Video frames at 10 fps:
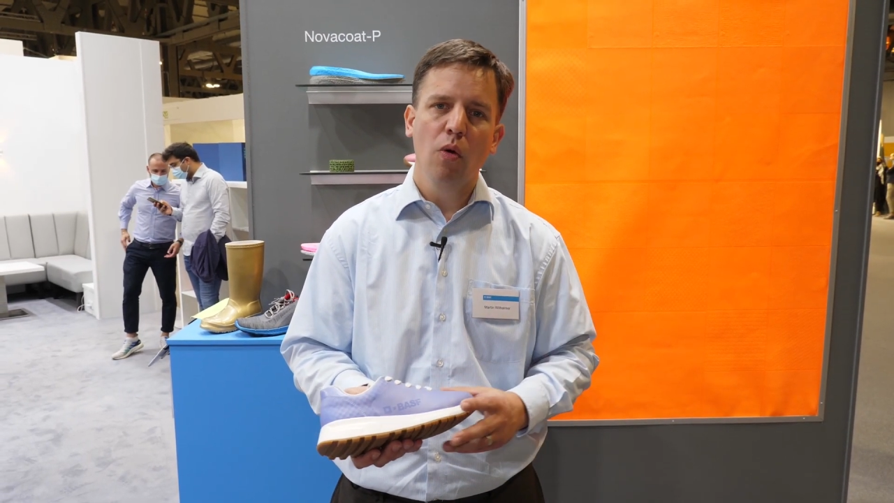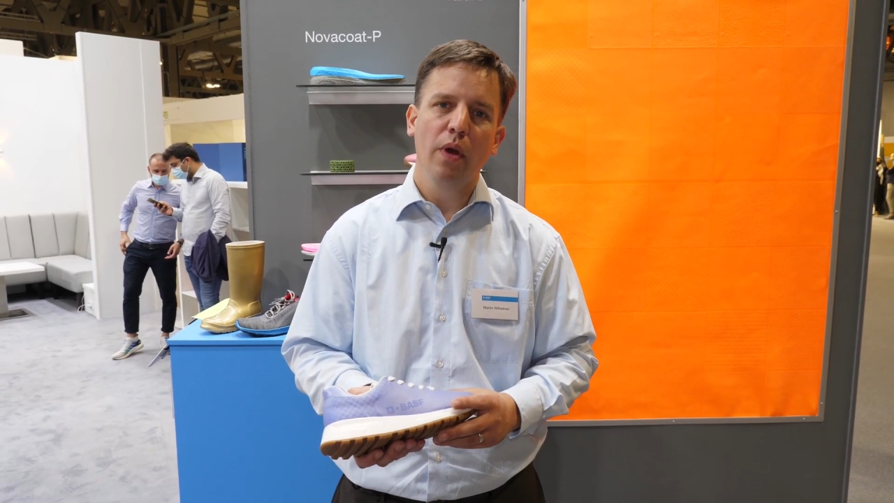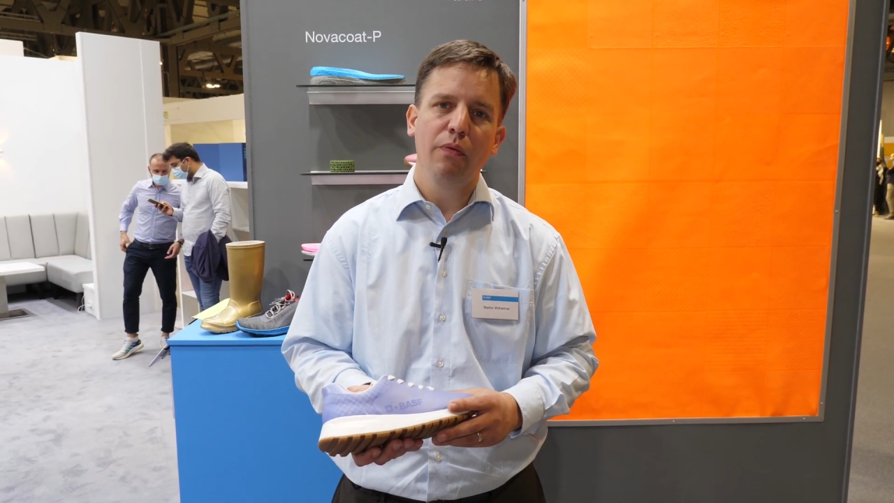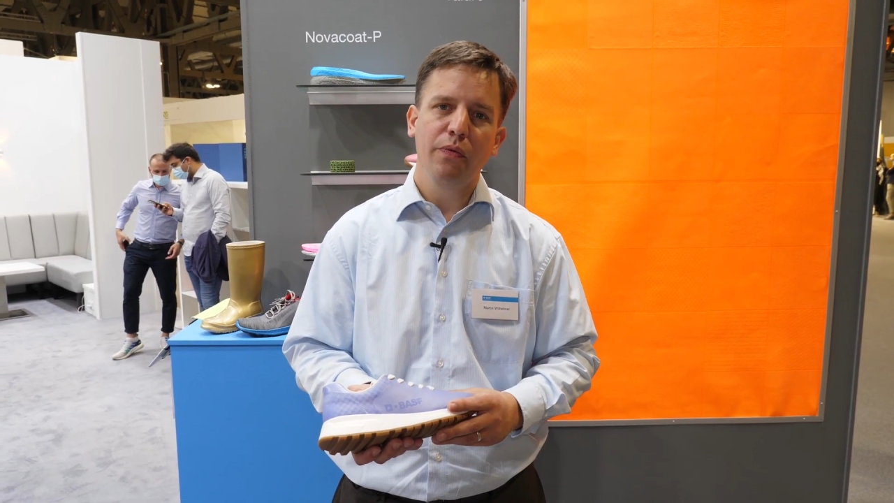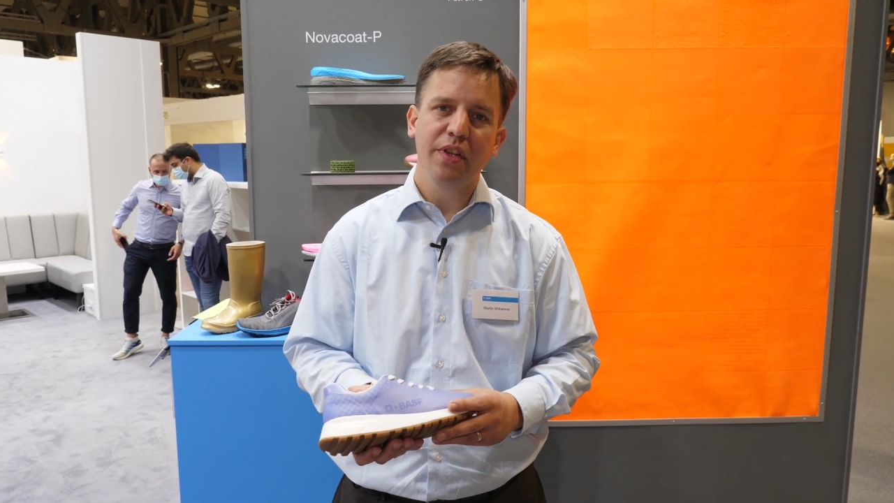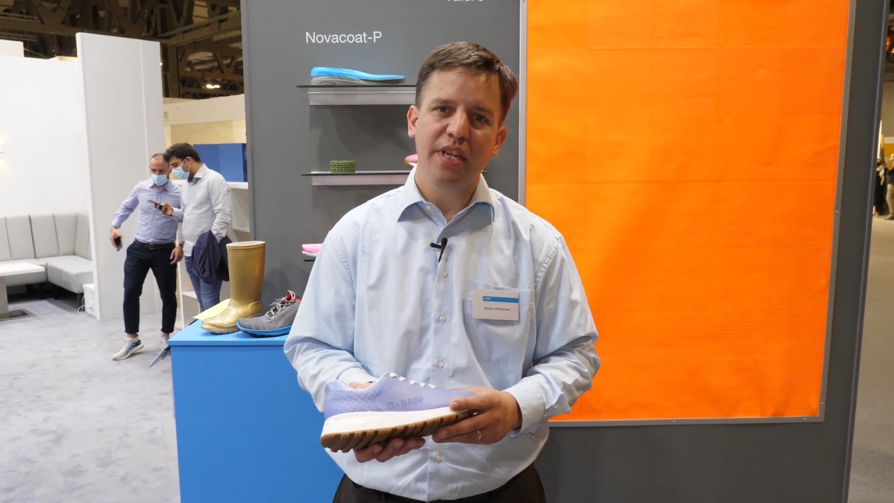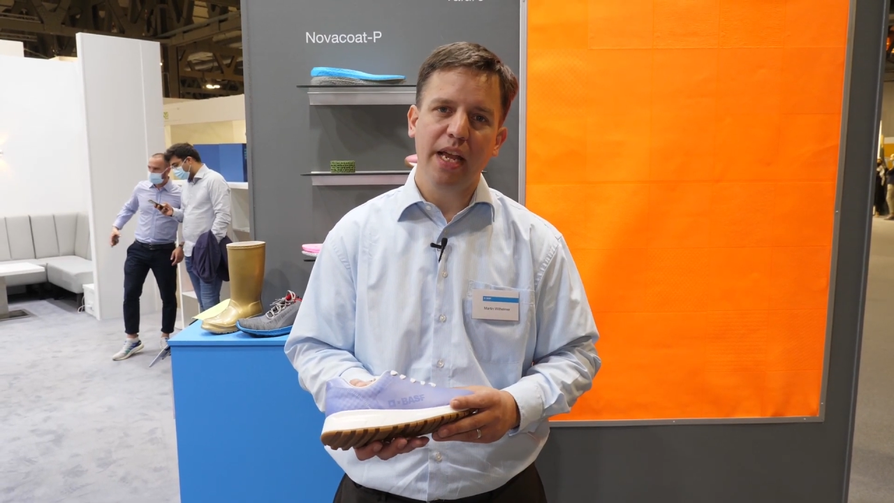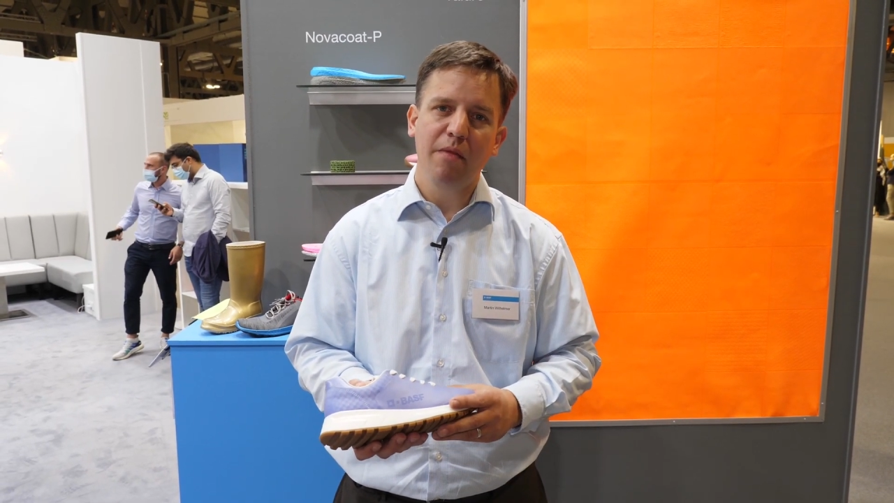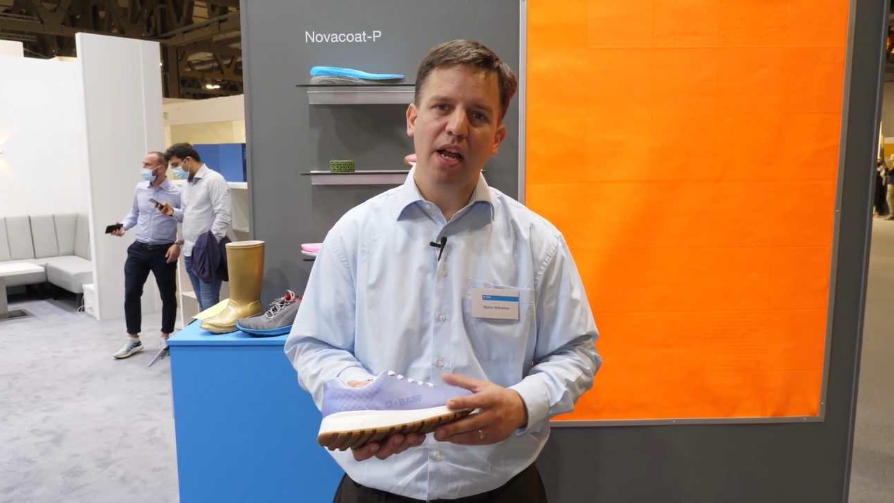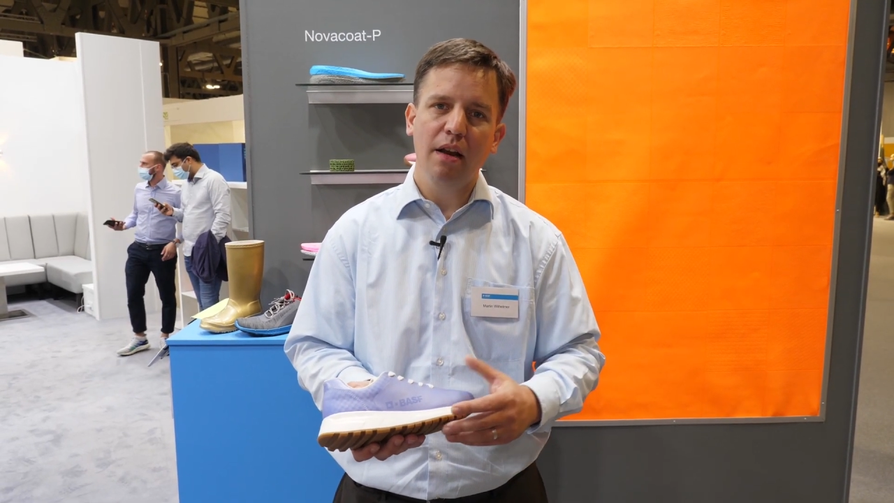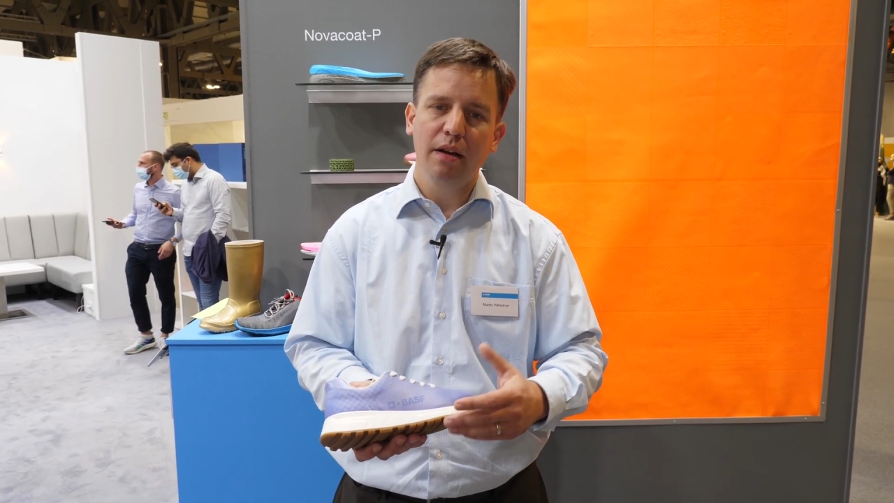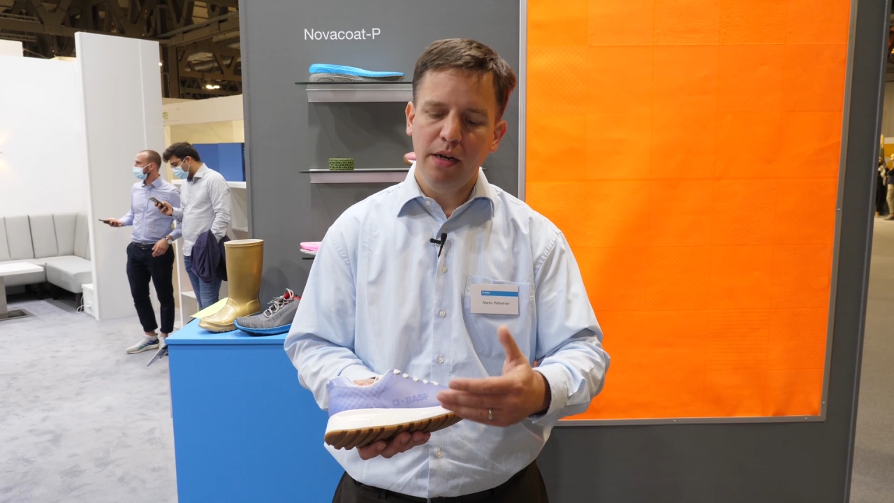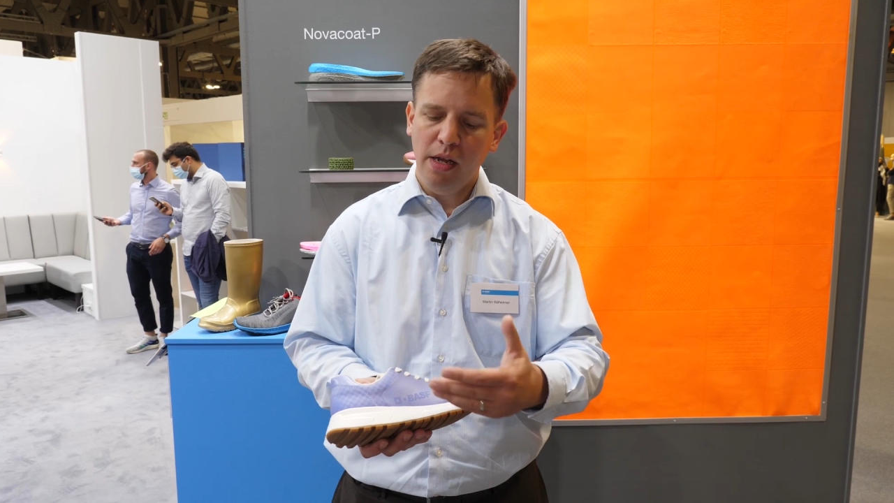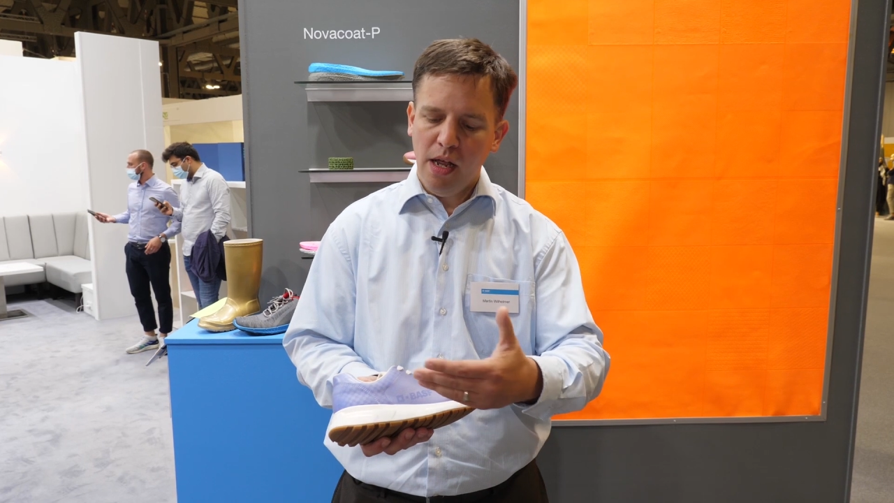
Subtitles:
with the same color.